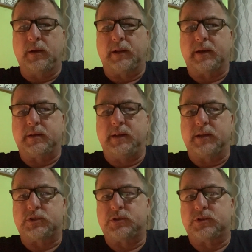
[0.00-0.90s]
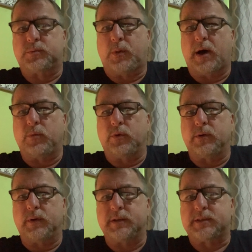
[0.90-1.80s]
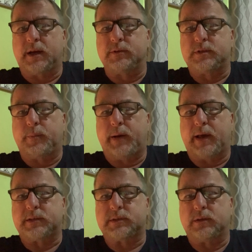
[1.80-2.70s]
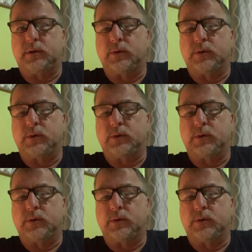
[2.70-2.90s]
like niche spot where it sounds the best.